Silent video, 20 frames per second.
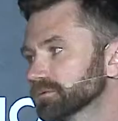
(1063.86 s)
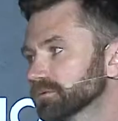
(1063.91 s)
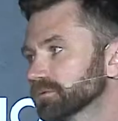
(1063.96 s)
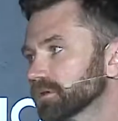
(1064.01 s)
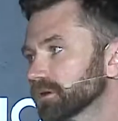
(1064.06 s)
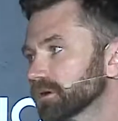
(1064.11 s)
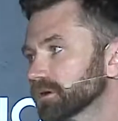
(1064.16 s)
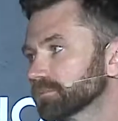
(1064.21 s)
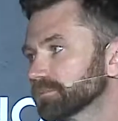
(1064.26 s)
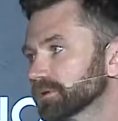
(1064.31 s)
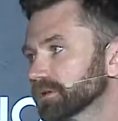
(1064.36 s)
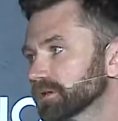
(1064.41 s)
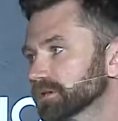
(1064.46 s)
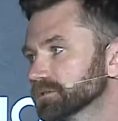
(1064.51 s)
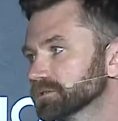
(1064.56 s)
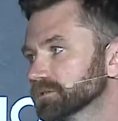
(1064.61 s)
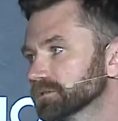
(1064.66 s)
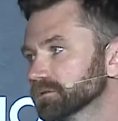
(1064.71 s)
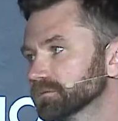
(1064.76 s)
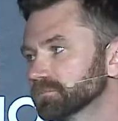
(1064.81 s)
with
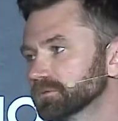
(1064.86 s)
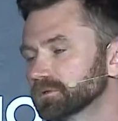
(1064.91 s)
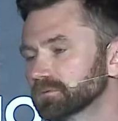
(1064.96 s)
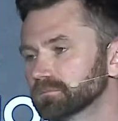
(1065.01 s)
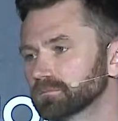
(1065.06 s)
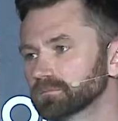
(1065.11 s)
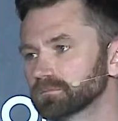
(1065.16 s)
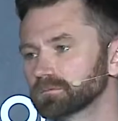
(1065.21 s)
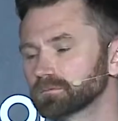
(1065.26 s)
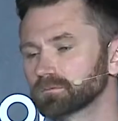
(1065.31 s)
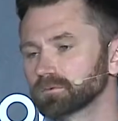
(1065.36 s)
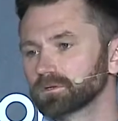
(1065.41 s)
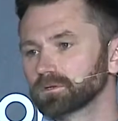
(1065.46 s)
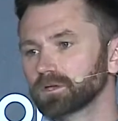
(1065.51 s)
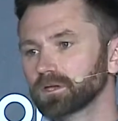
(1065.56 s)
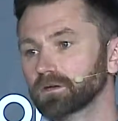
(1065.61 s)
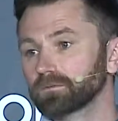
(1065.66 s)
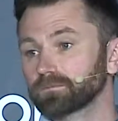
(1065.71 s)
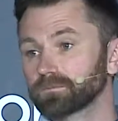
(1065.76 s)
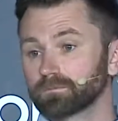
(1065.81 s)
Hyperledger, and we
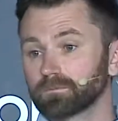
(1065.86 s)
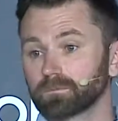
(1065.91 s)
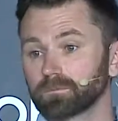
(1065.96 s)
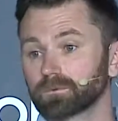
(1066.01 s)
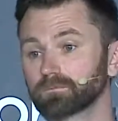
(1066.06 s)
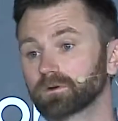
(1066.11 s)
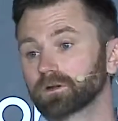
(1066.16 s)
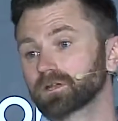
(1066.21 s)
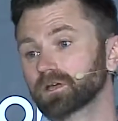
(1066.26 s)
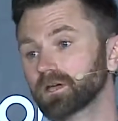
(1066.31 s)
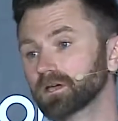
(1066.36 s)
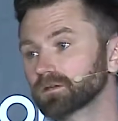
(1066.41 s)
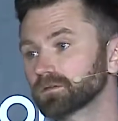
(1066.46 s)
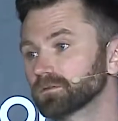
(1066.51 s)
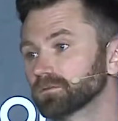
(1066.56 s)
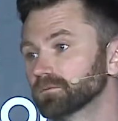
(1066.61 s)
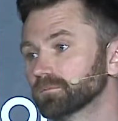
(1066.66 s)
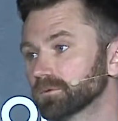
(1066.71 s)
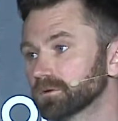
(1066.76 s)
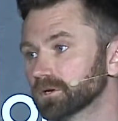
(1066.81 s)
ran a
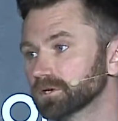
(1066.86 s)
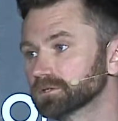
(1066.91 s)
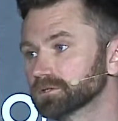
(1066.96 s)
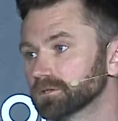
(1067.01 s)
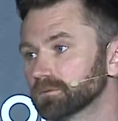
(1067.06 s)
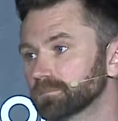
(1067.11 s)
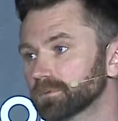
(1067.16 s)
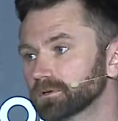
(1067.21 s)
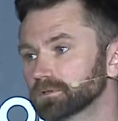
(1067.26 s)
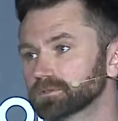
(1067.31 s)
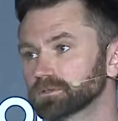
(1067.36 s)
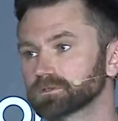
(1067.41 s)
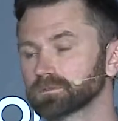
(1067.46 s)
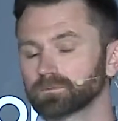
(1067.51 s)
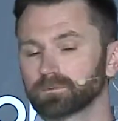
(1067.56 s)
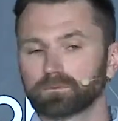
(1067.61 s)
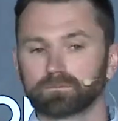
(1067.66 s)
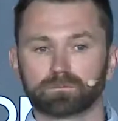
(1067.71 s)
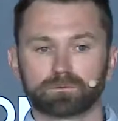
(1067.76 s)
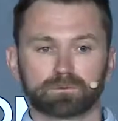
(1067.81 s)
hackathon where actually a
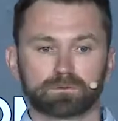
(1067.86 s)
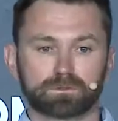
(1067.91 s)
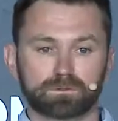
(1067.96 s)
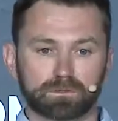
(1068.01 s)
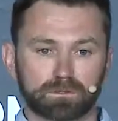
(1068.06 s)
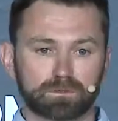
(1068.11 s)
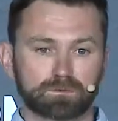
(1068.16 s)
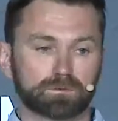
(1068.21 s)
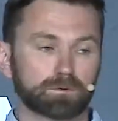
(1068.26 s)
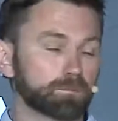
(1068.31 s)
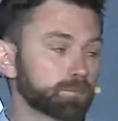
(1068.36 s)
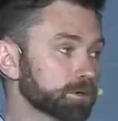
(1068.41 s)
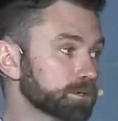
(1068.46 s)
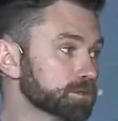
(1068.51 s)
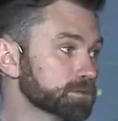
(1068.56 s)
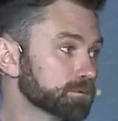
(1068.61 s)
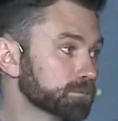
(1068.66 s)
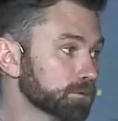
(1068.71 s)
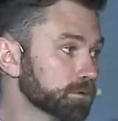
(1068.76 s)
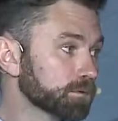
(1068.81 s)
participant was
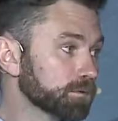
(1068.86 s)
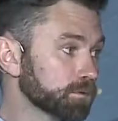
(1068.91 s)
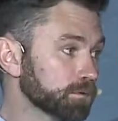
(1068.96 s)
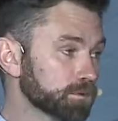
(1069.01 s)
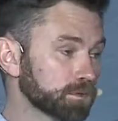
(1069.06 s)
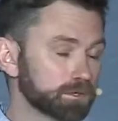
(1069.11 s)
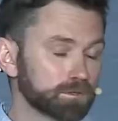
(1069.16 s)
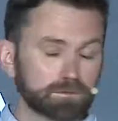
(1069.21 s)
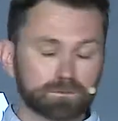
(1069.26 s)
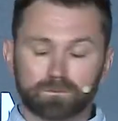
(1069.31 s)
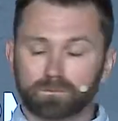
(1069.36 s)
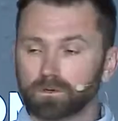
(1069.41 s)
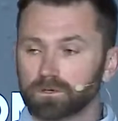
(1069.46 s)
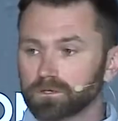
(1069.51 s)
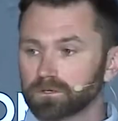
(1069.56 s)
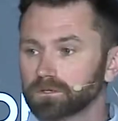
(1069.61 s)
interoperating with Corda as well.